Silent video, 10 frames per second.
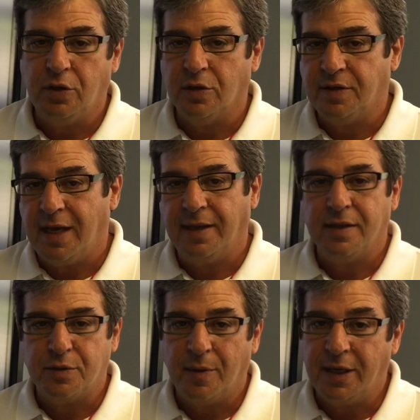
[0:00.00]
could take
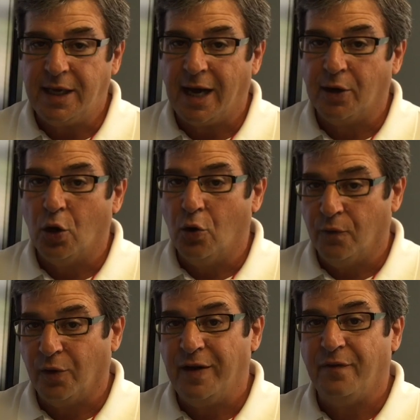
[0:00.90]
this money out
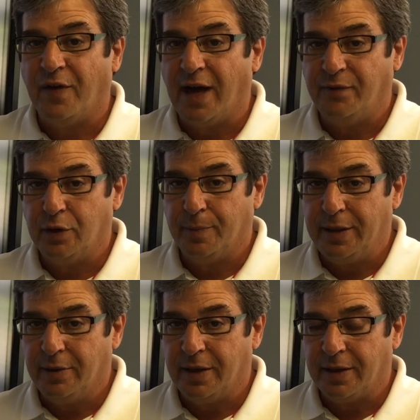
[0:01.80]
over a 5-year
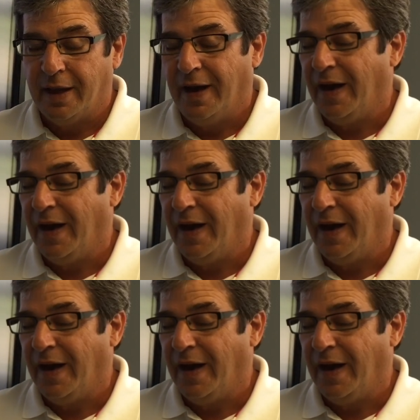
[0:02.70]
period.